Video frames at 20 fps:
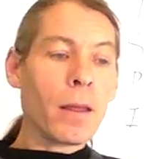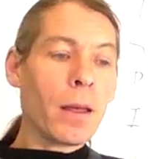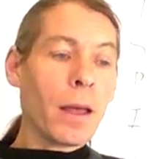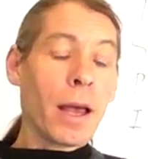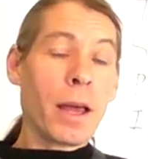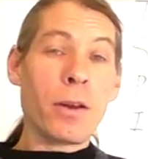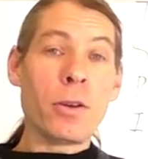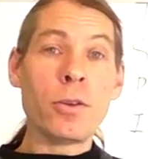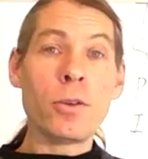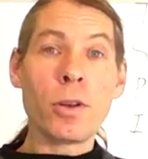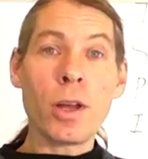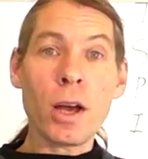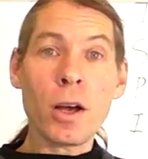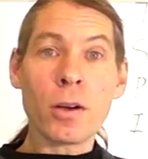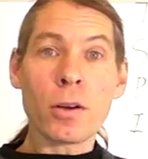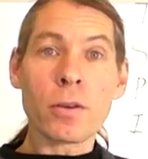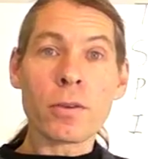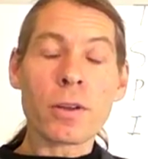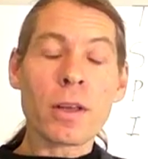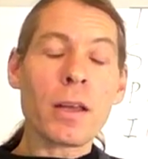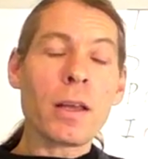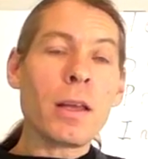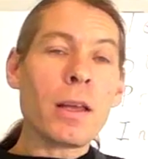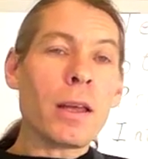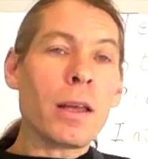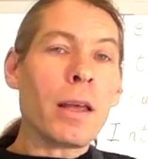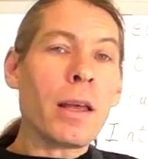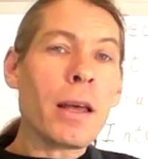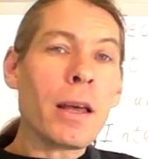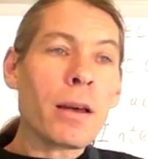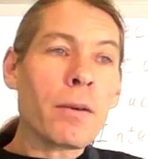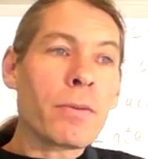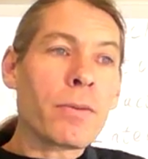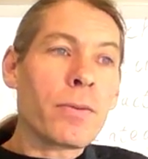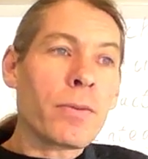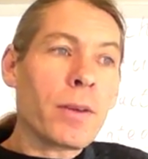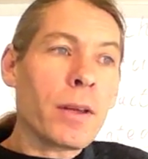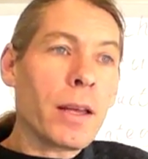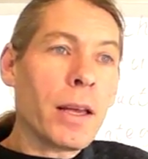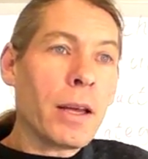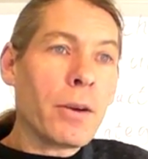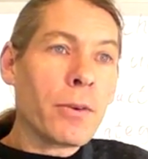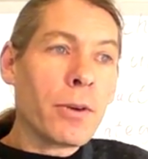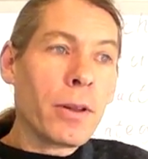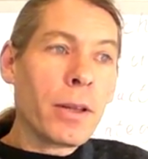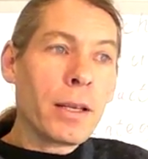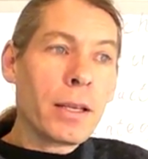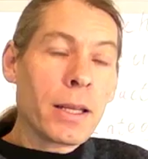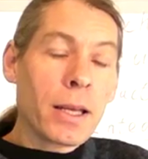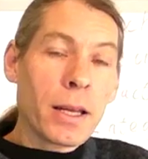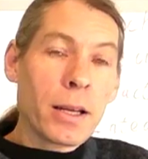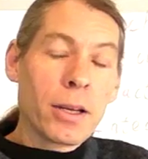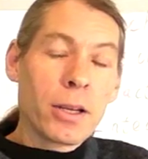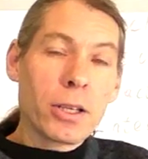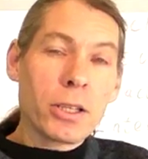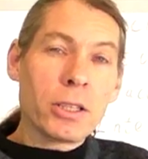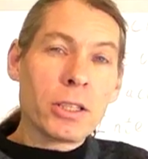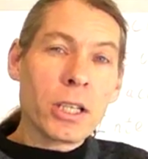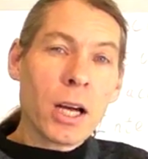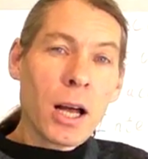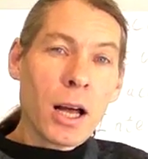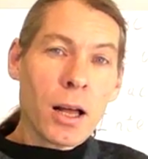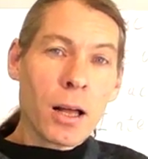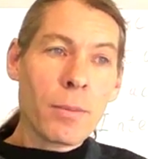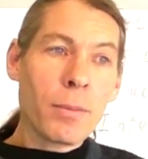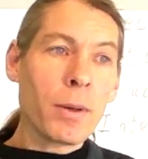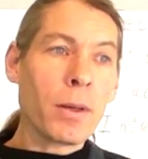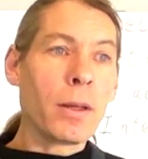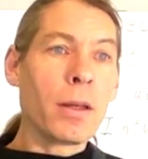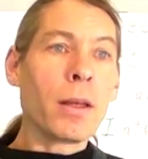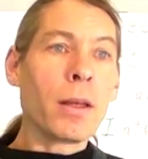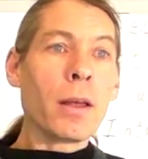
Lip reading: And who knows? If it really did a good job